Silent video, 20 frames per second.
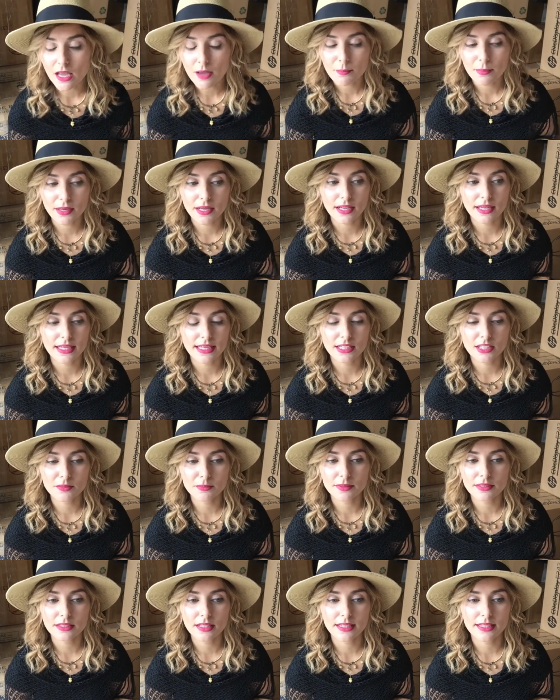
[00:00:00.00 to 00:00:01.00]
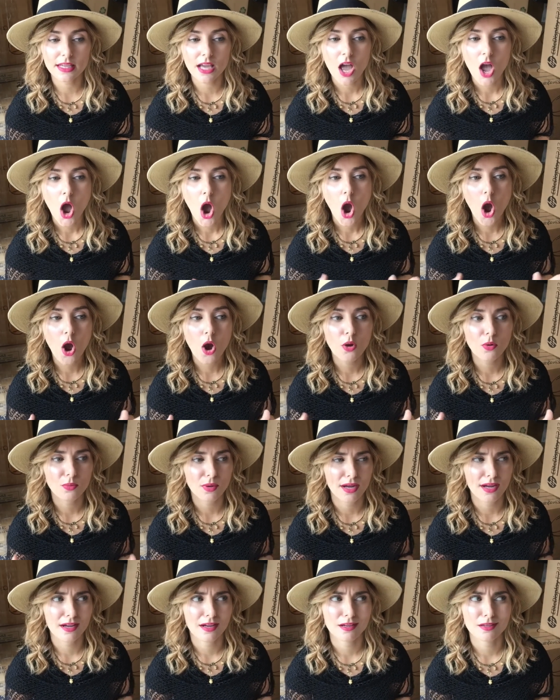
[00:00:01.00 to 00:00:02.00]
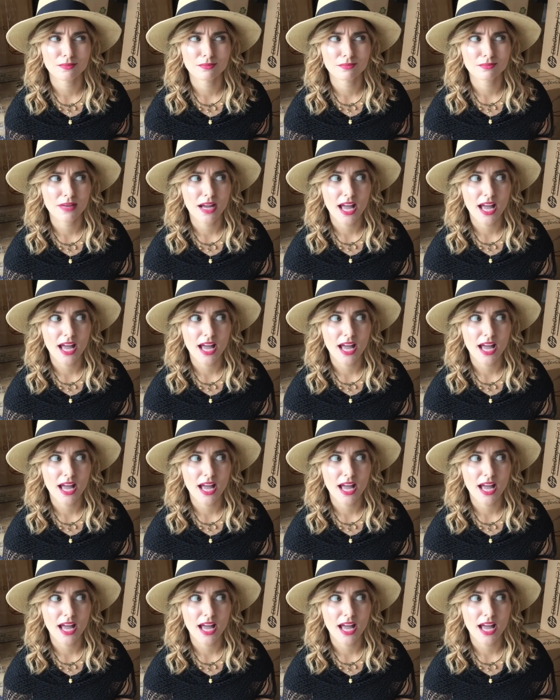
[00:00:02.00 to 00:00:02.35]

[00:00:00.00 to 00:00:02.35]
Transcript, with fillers: but it could be like, oh,